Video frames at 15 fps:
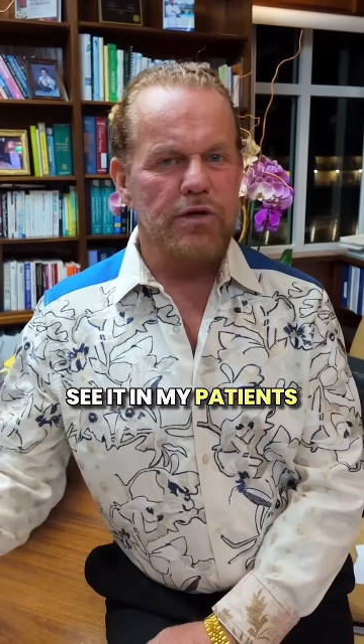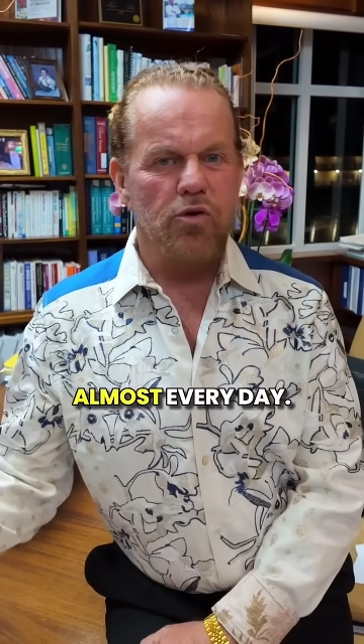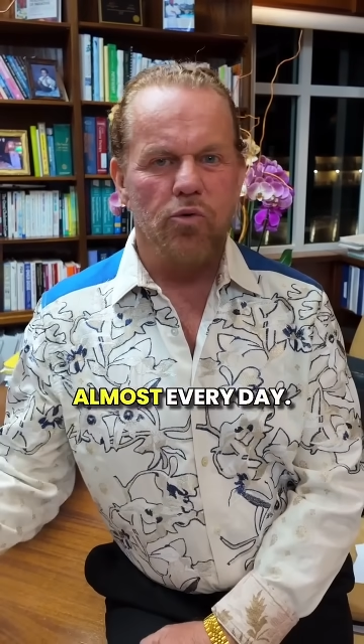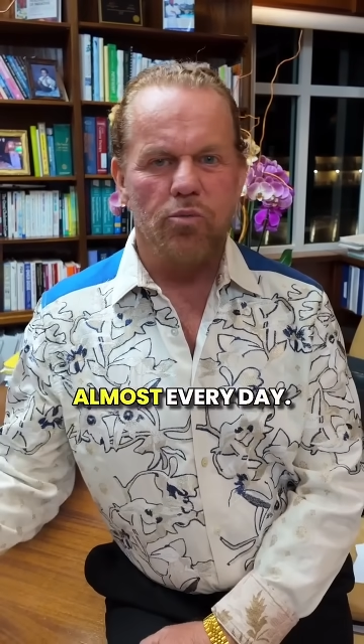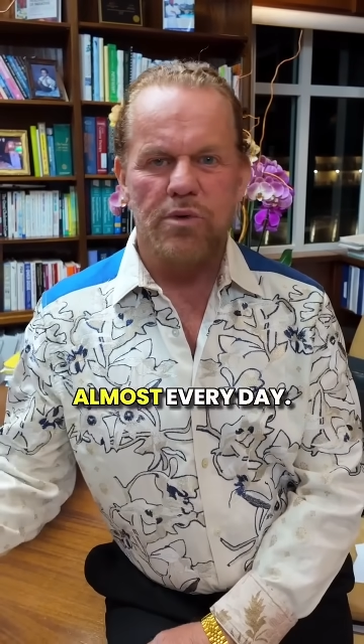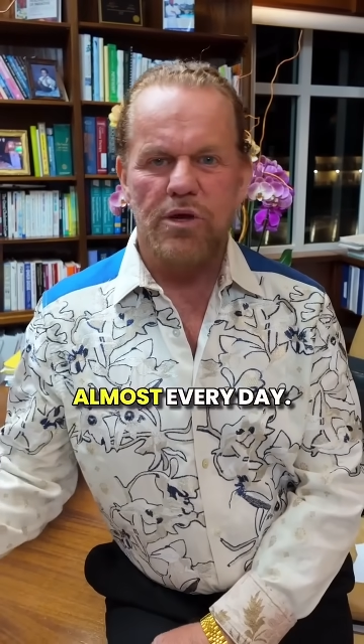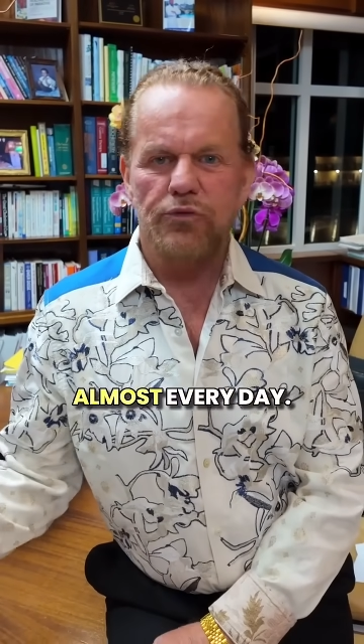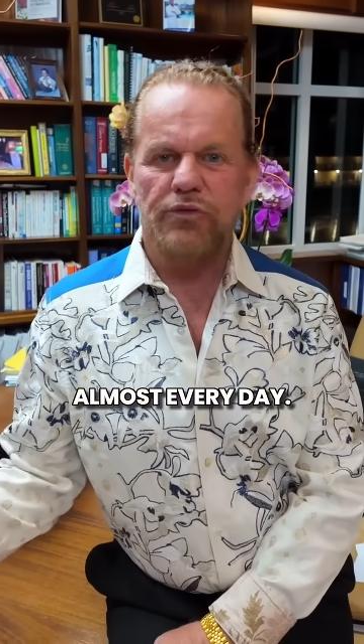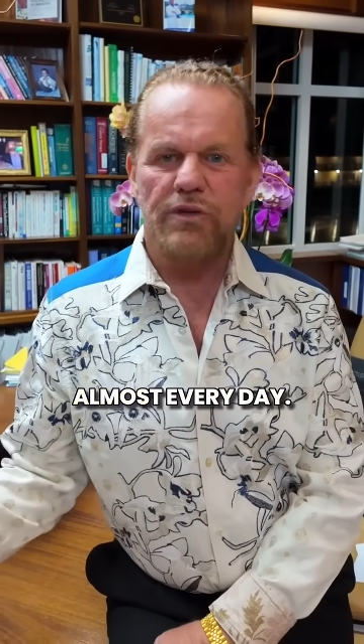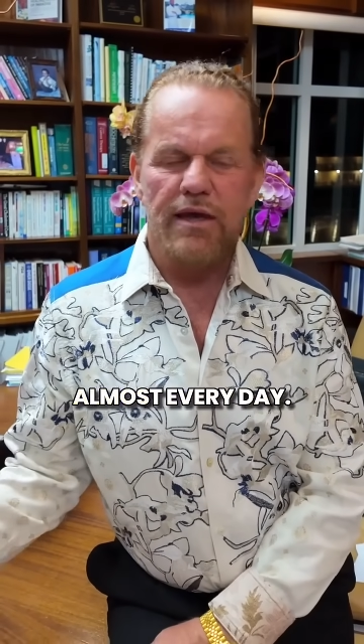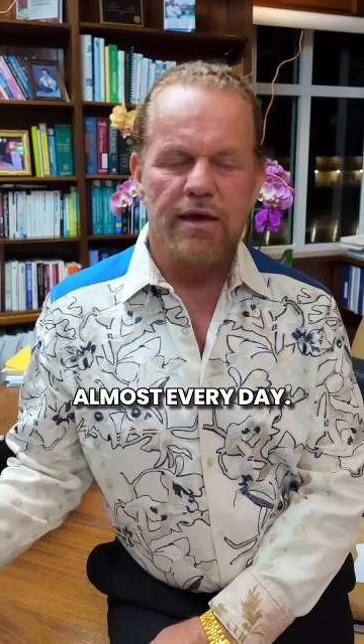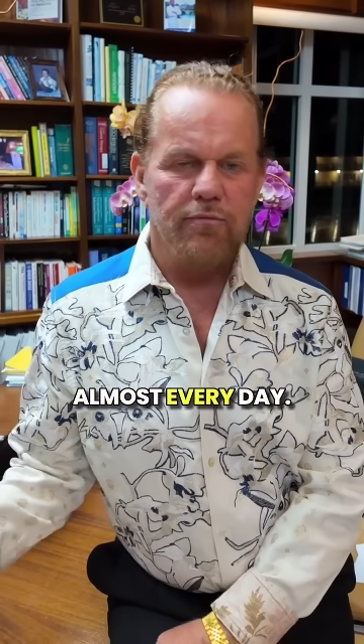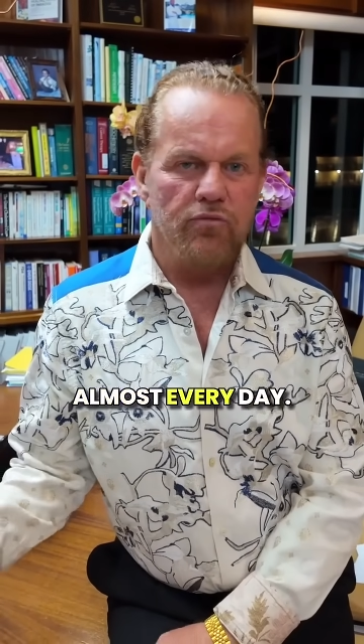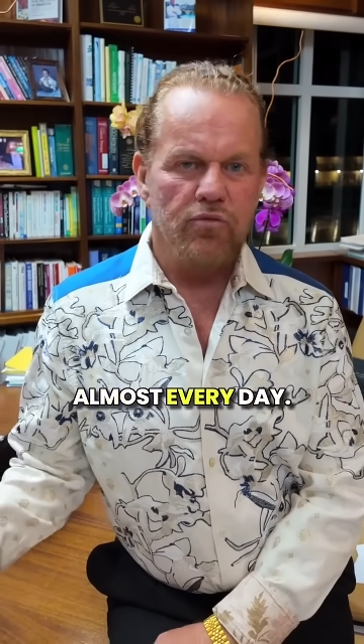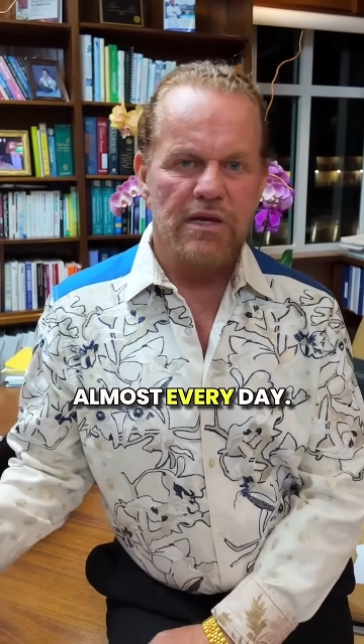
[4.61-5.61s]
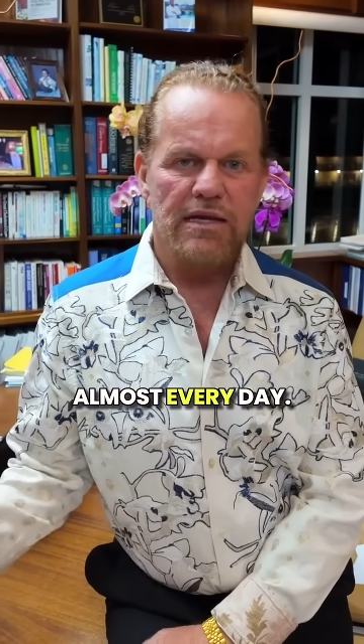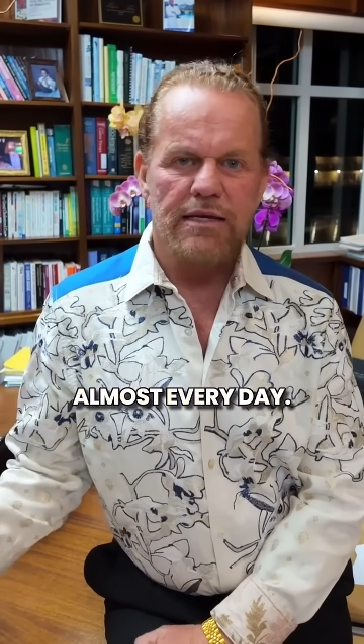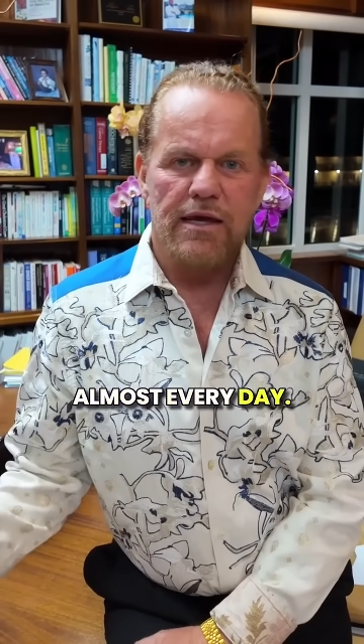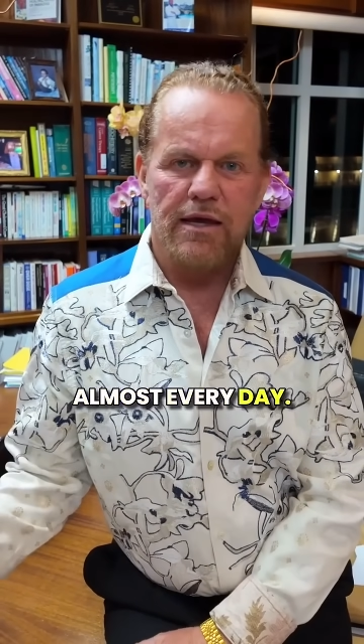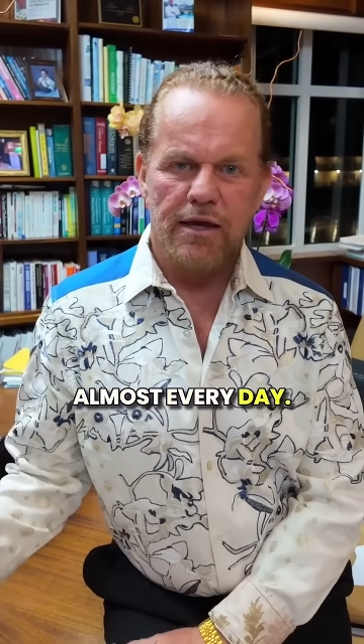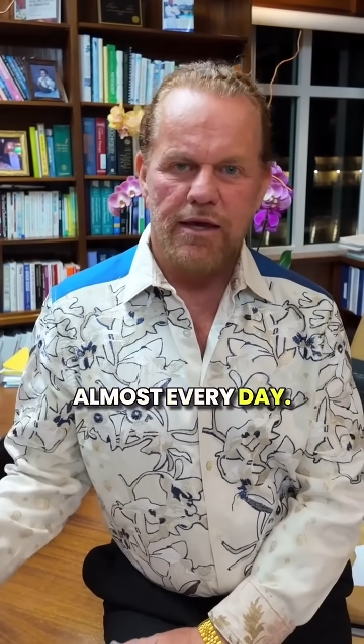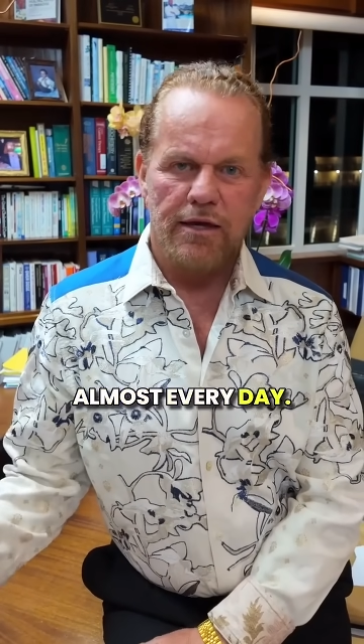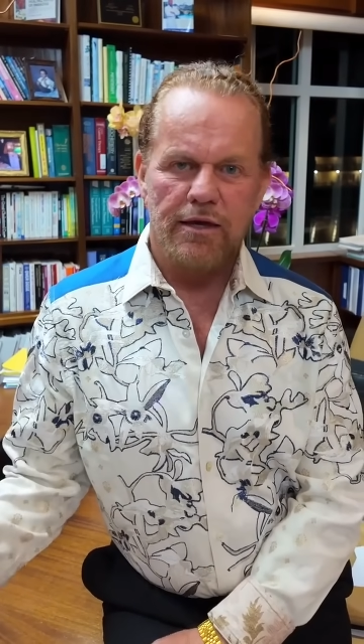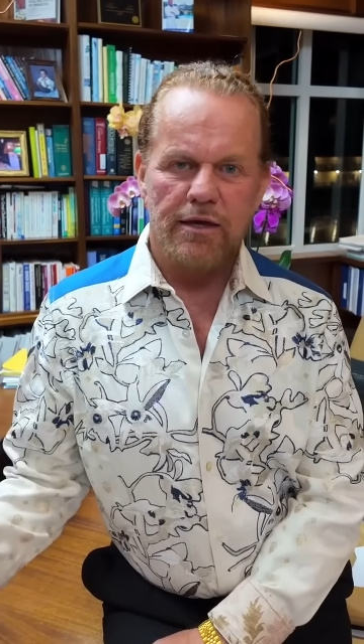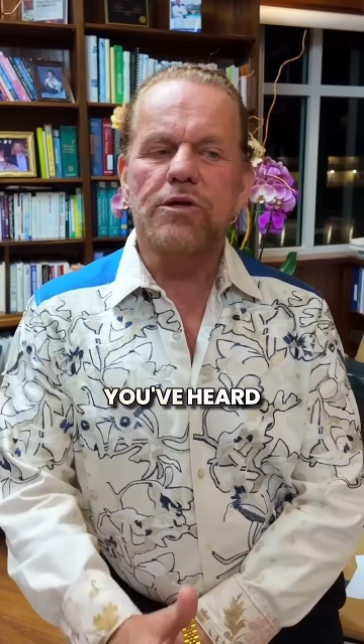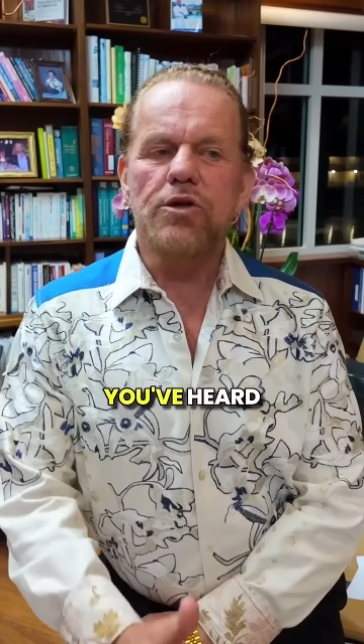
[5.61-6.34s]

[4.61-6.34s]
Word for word: almost every day.